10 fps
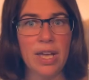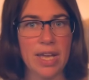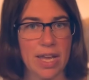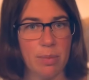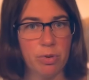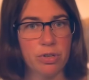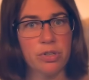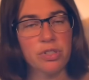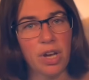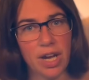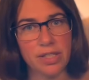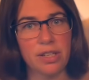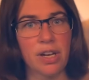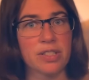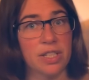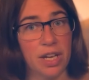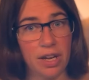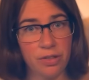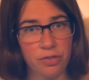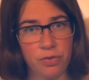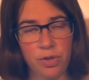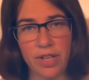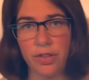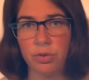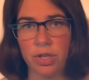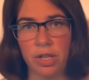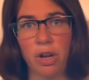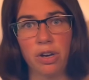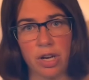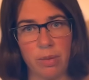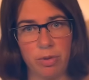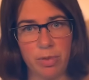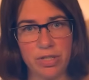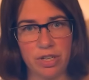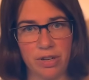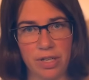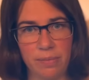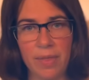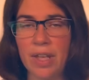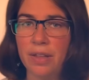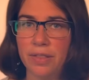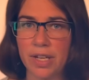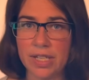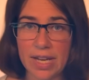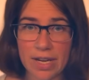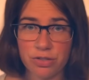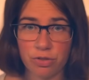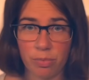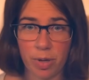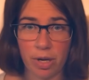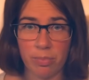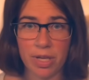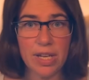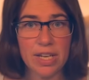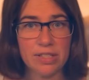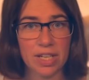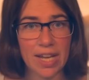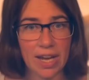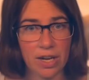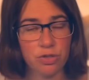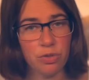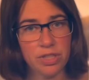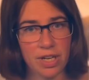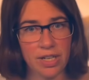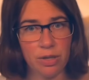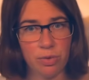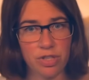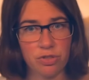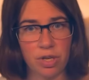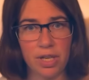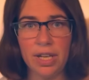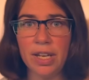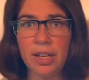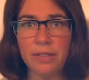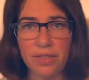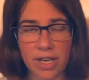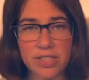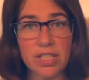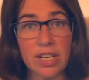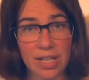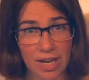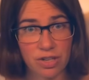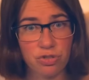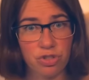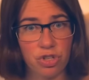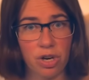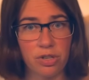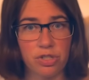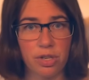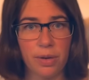Hamburgers, hot dogs, and other food at the grill are complimentary. The Gastropub is a casual dining restaurant and thus an extra charge.